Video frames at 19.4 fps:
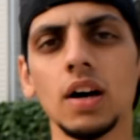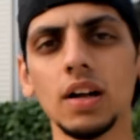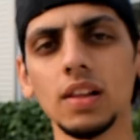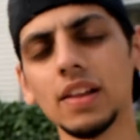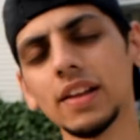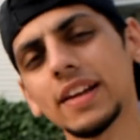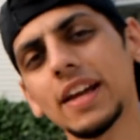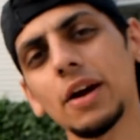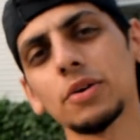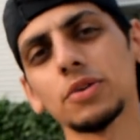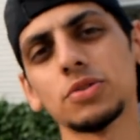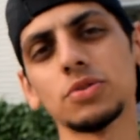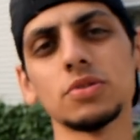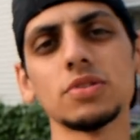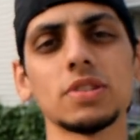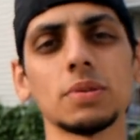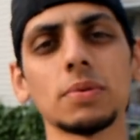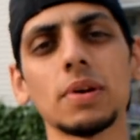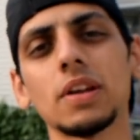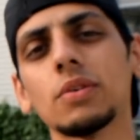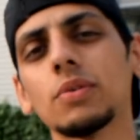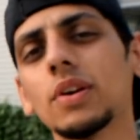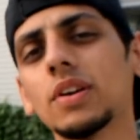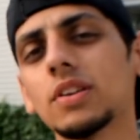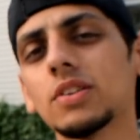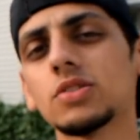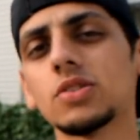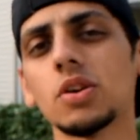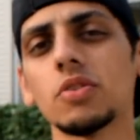I like how as soon as I'm getting
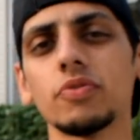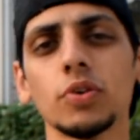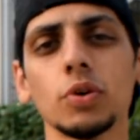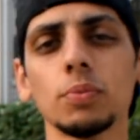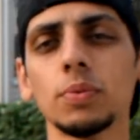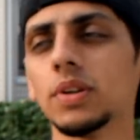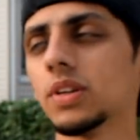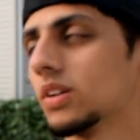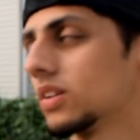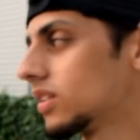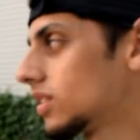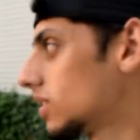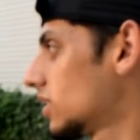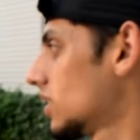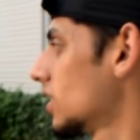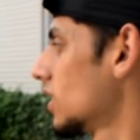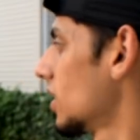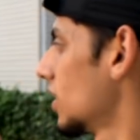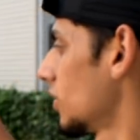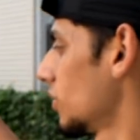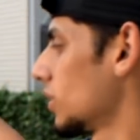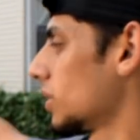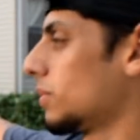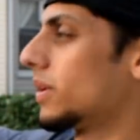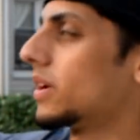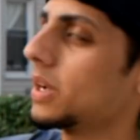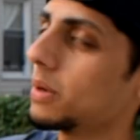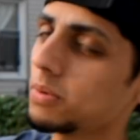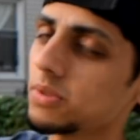ready to start filming, one of
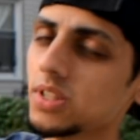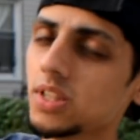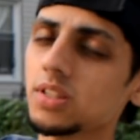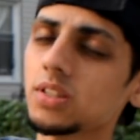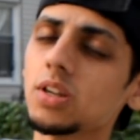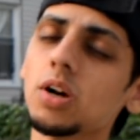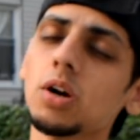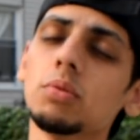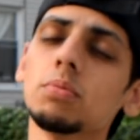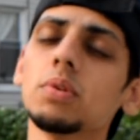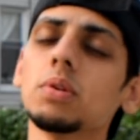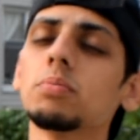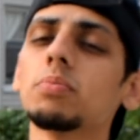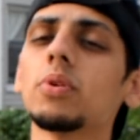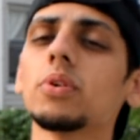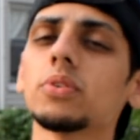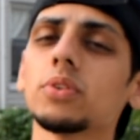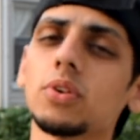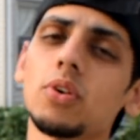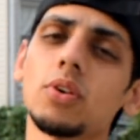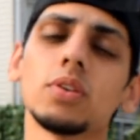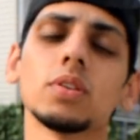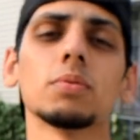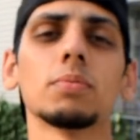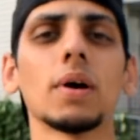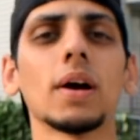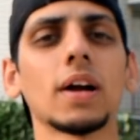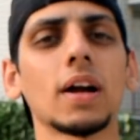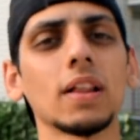my neighbors had to come and park the car in
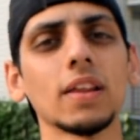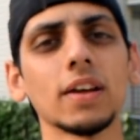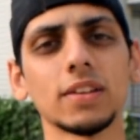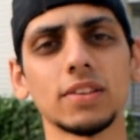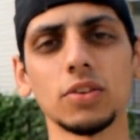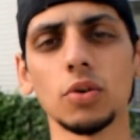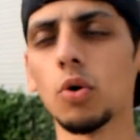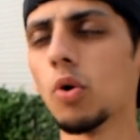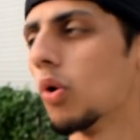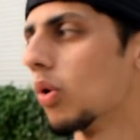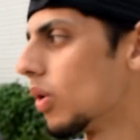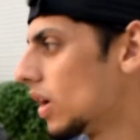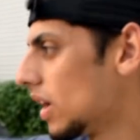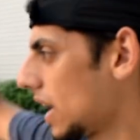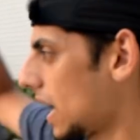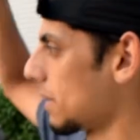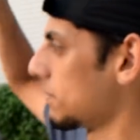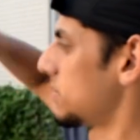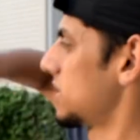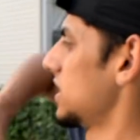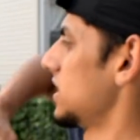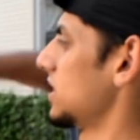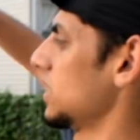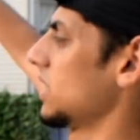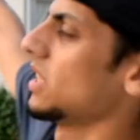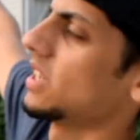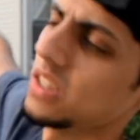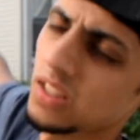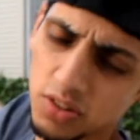the back. I like the whole empty
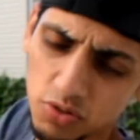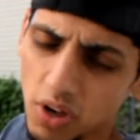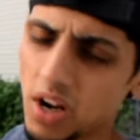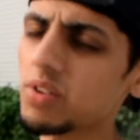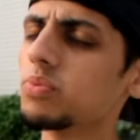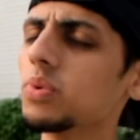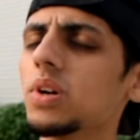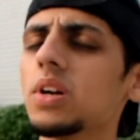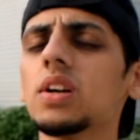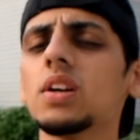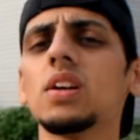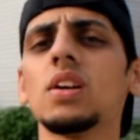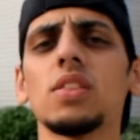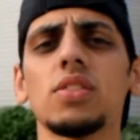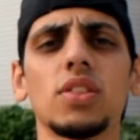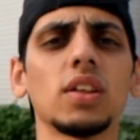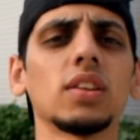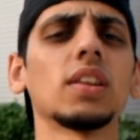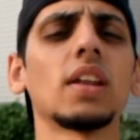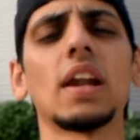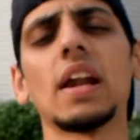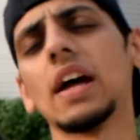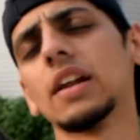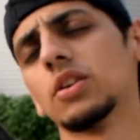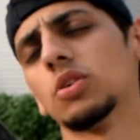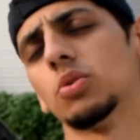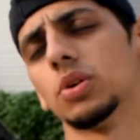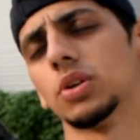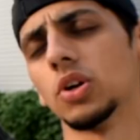driveway thing that I
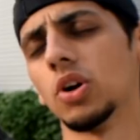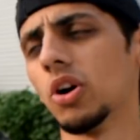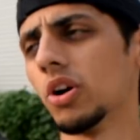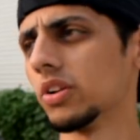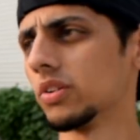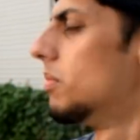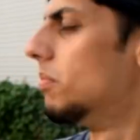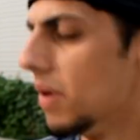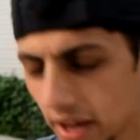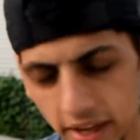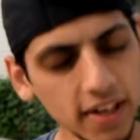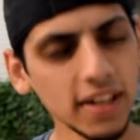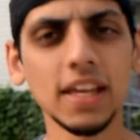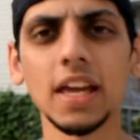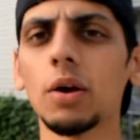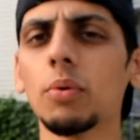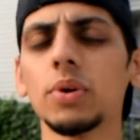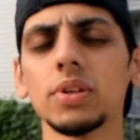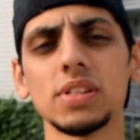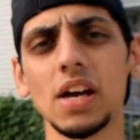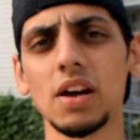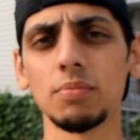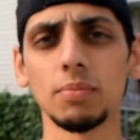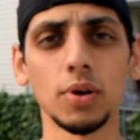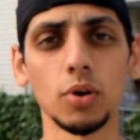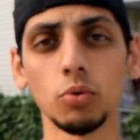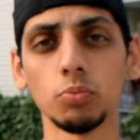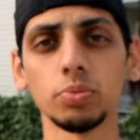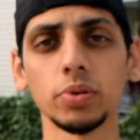had going on. Man, I can't wait to have
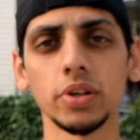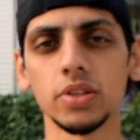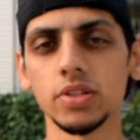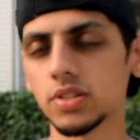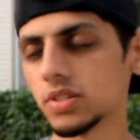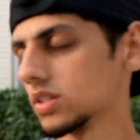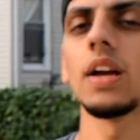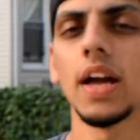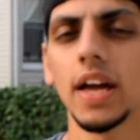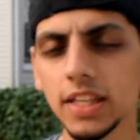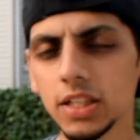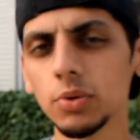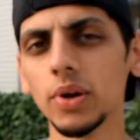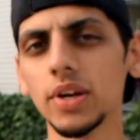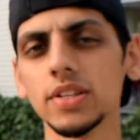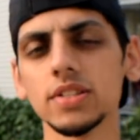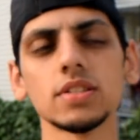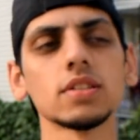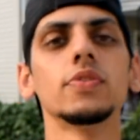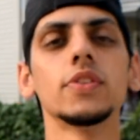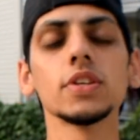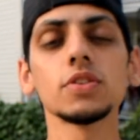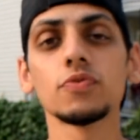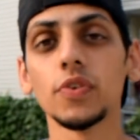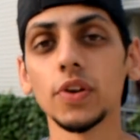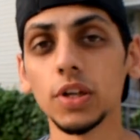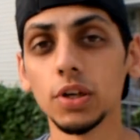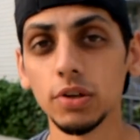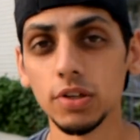my own place. Anyways, this
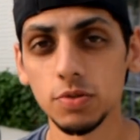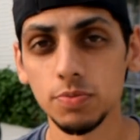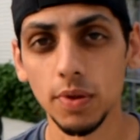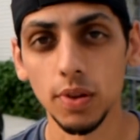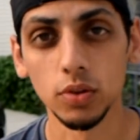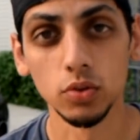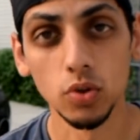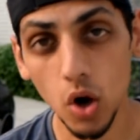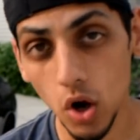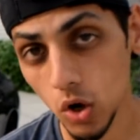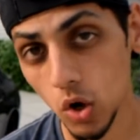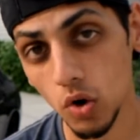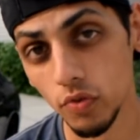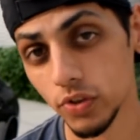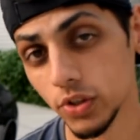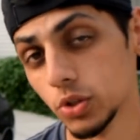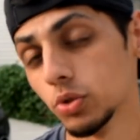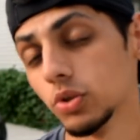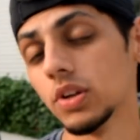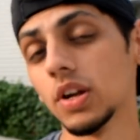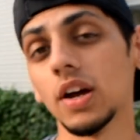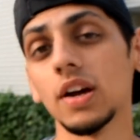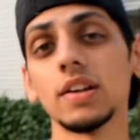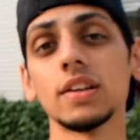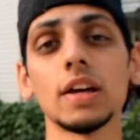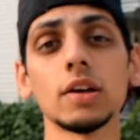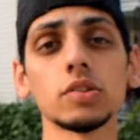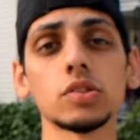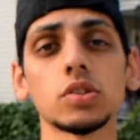video has been long overdue, and I
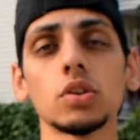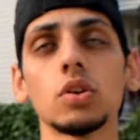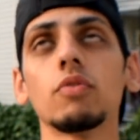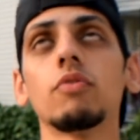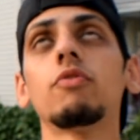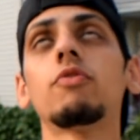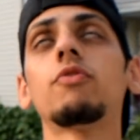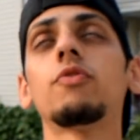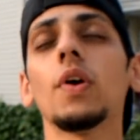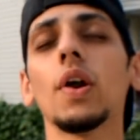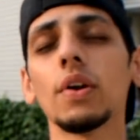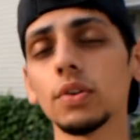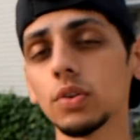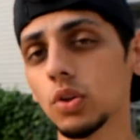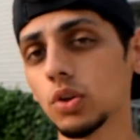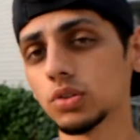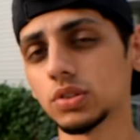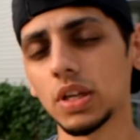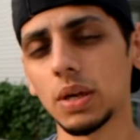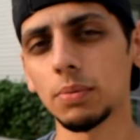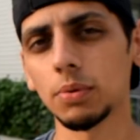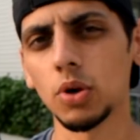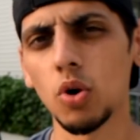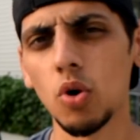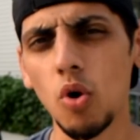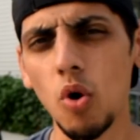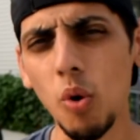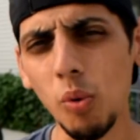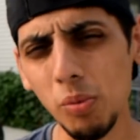announced it a very long time
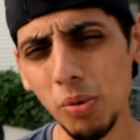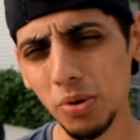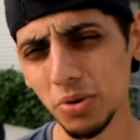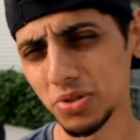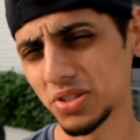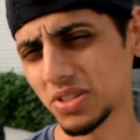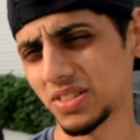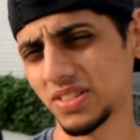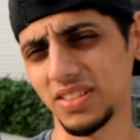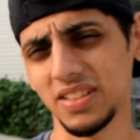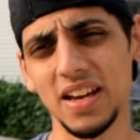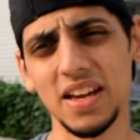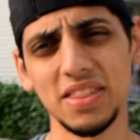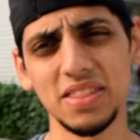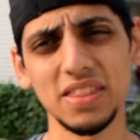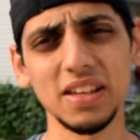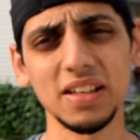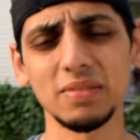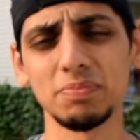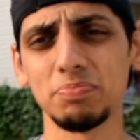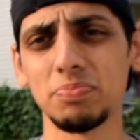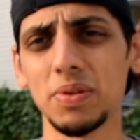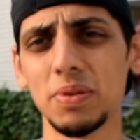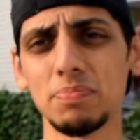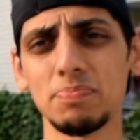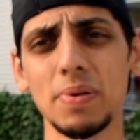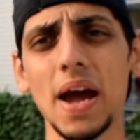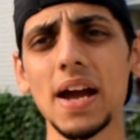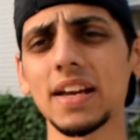ago, almost, I think,
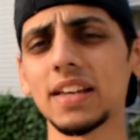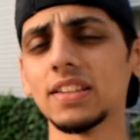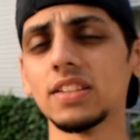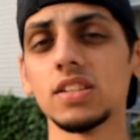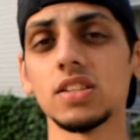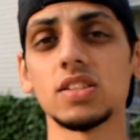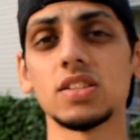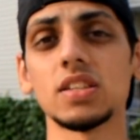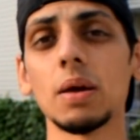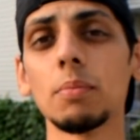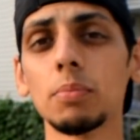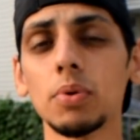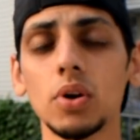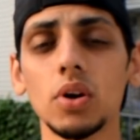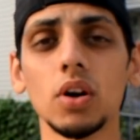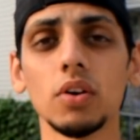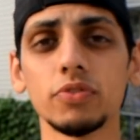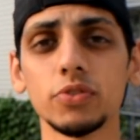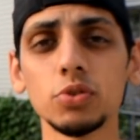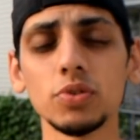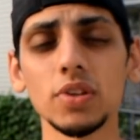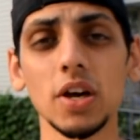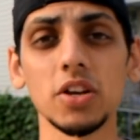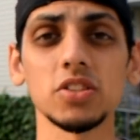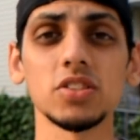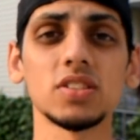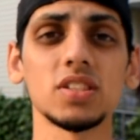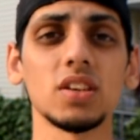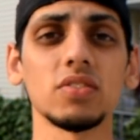in, back in December of two
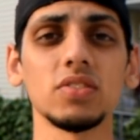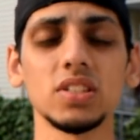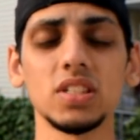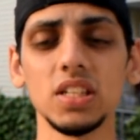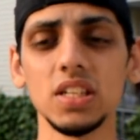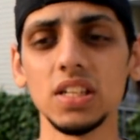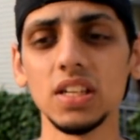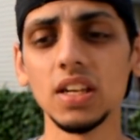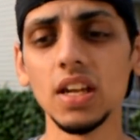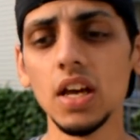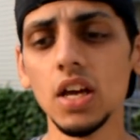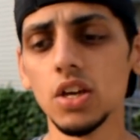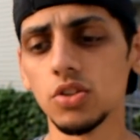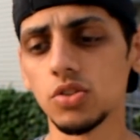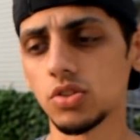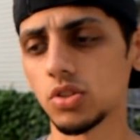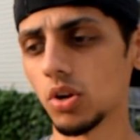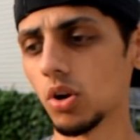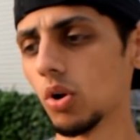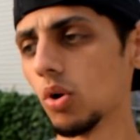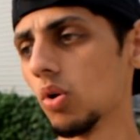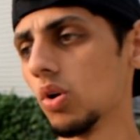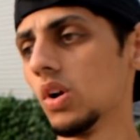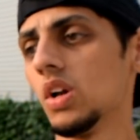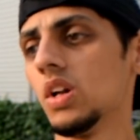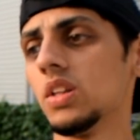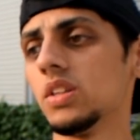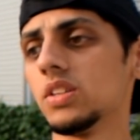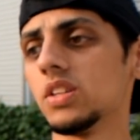thousand seventeen. So
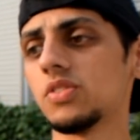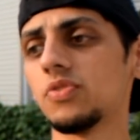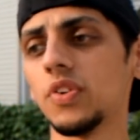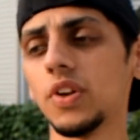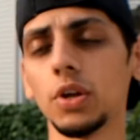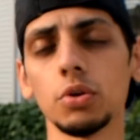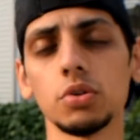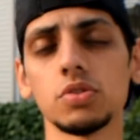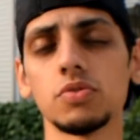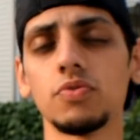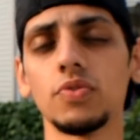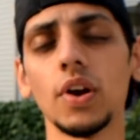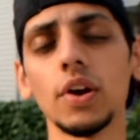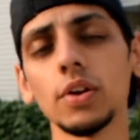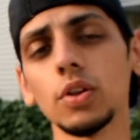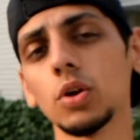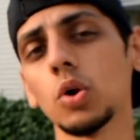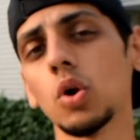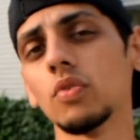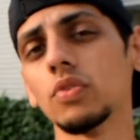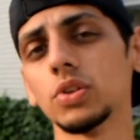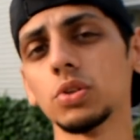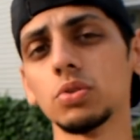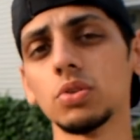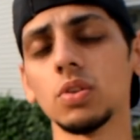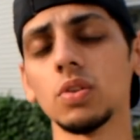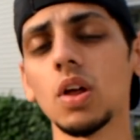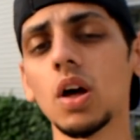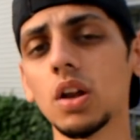this video is very long overdue,
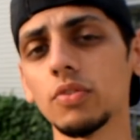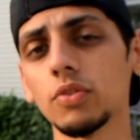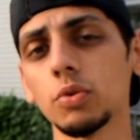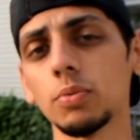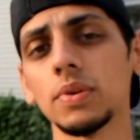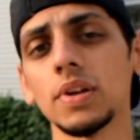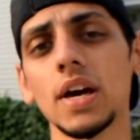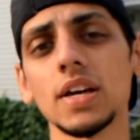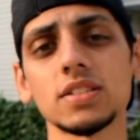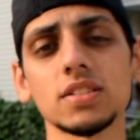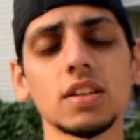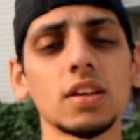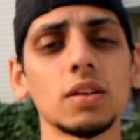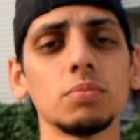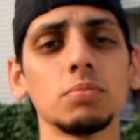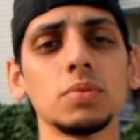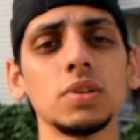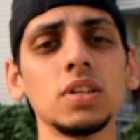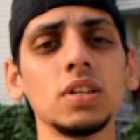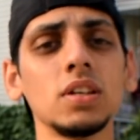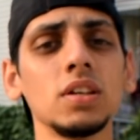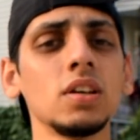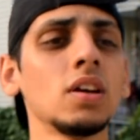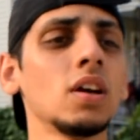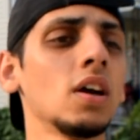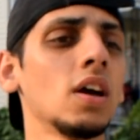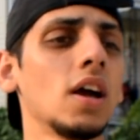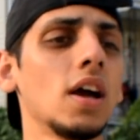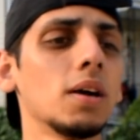and a lot of you have been asking, and me
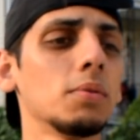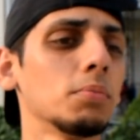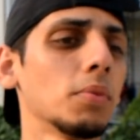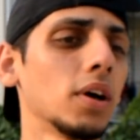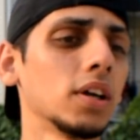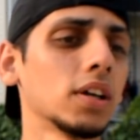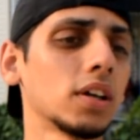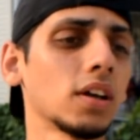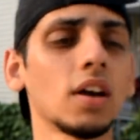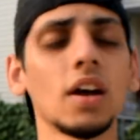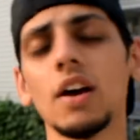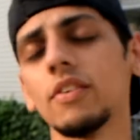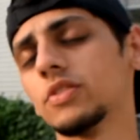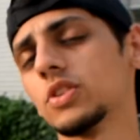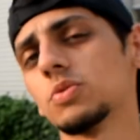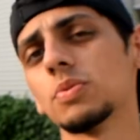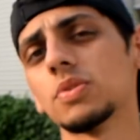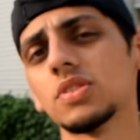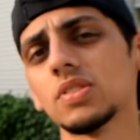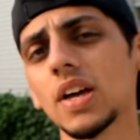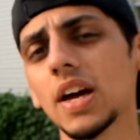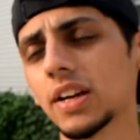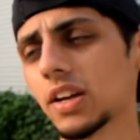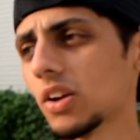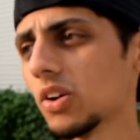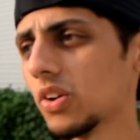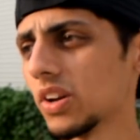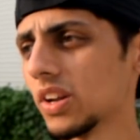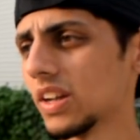and Mike have just been
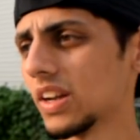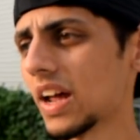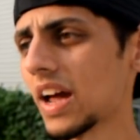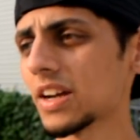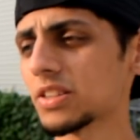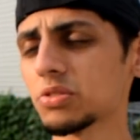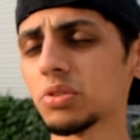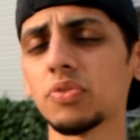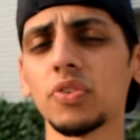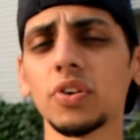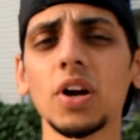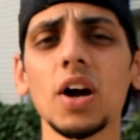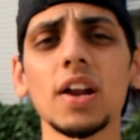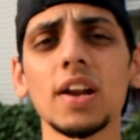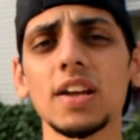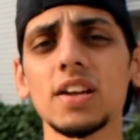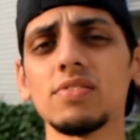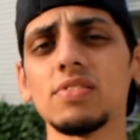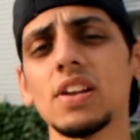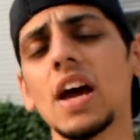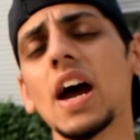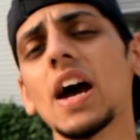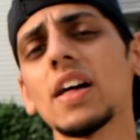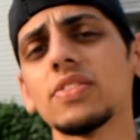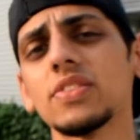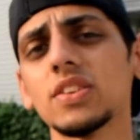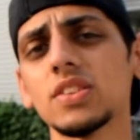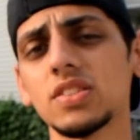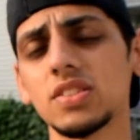slacking on it, and I actually forgot I even
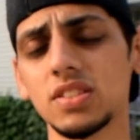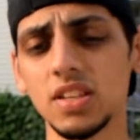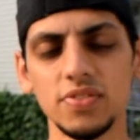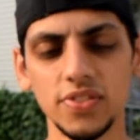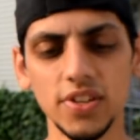had this.